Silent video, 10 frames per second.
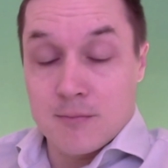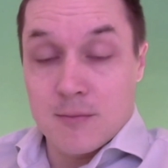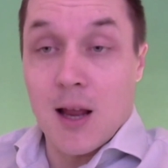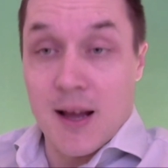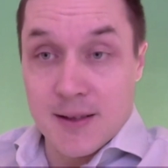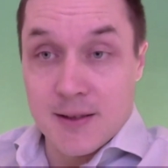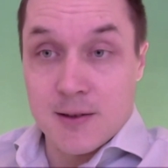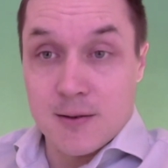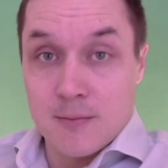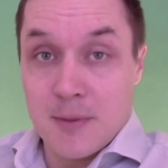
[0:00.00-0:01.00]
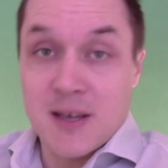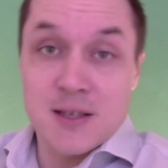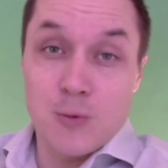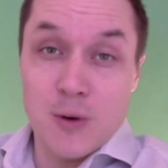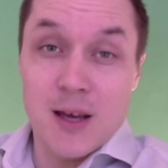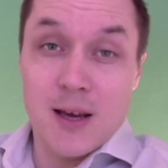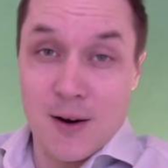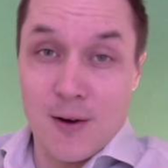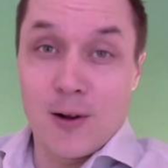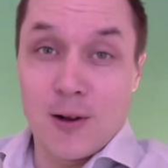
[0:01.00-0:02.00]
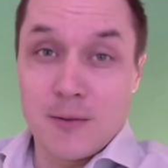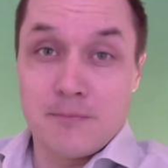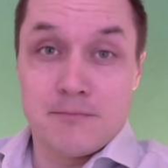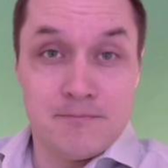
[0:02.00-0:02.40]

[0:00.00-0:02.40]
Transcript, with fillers: clients because we can all